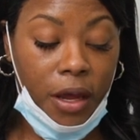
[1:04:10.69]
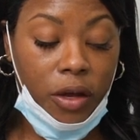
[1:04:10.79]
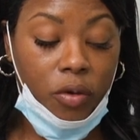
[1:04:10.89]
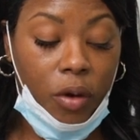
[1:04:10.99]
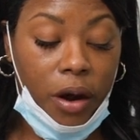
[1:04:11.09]

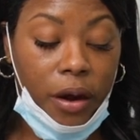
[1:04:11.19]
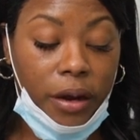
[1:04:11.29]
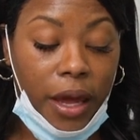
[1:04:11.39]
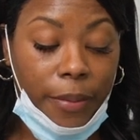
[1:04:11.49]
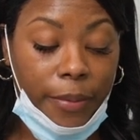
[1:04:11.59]
You are
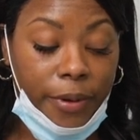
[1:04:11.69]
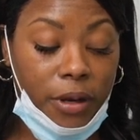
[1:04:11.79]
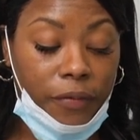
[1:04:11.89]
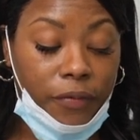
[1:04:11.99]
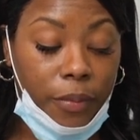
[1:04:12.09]
capable
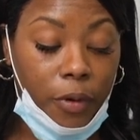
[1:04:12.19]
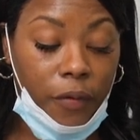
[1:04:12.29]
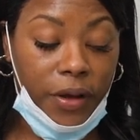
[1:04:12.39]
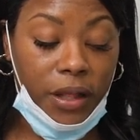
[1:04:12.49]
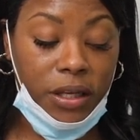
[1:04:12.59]
of
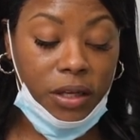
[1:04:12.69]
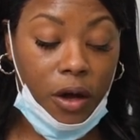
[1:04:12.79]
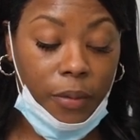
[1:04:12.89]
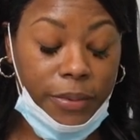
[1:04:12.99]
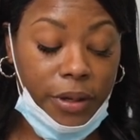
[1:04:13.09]
removing the
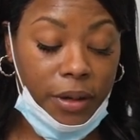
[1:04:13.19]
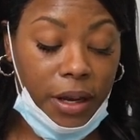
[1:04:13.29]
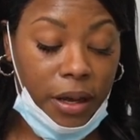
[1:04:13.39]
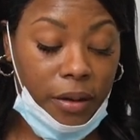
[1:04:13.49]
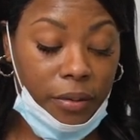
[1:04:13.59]
sculpted
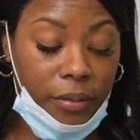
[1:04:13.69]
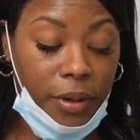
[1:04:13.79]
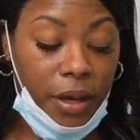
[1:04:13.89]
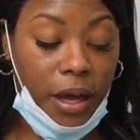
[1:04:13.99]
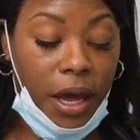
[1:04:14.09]
nail,
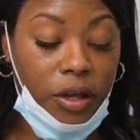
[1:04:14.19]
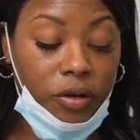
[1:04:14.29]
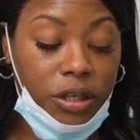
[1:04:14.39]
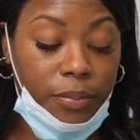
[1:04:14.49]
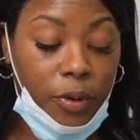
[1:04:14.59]
and you
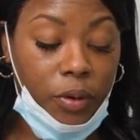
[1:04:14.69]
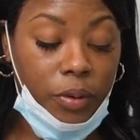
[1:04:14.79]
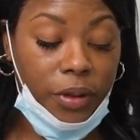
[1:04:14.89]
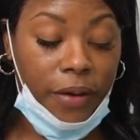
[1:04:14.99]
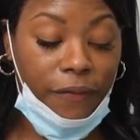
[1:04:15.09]

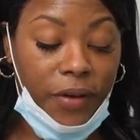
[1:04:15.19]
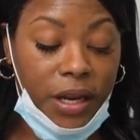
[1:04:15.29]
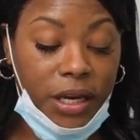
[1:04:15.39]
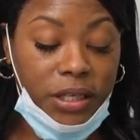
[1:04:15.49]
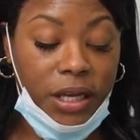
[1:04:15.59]
smooth and
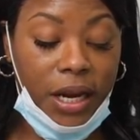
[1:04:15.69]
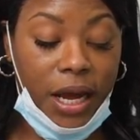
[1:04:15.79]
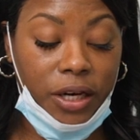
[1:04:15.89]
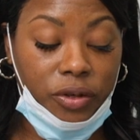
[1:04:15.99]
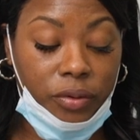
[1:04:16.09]
finish the
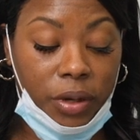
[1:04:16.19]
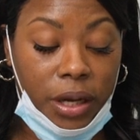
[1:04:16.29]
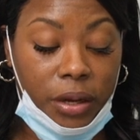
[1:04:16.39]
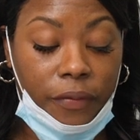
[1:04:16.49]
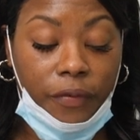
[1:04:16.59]
natural
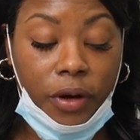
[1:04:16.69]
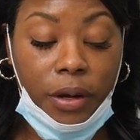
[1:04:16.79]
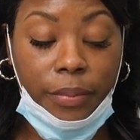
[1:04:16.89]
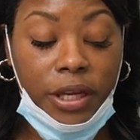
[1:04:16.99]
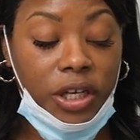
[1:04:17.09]
nail for
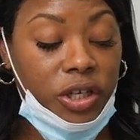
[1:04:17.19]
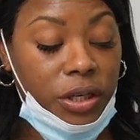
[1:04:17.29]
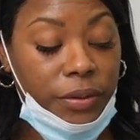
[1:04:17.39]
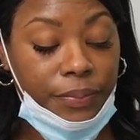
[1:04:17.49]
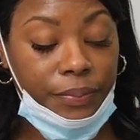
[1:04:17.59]
completion.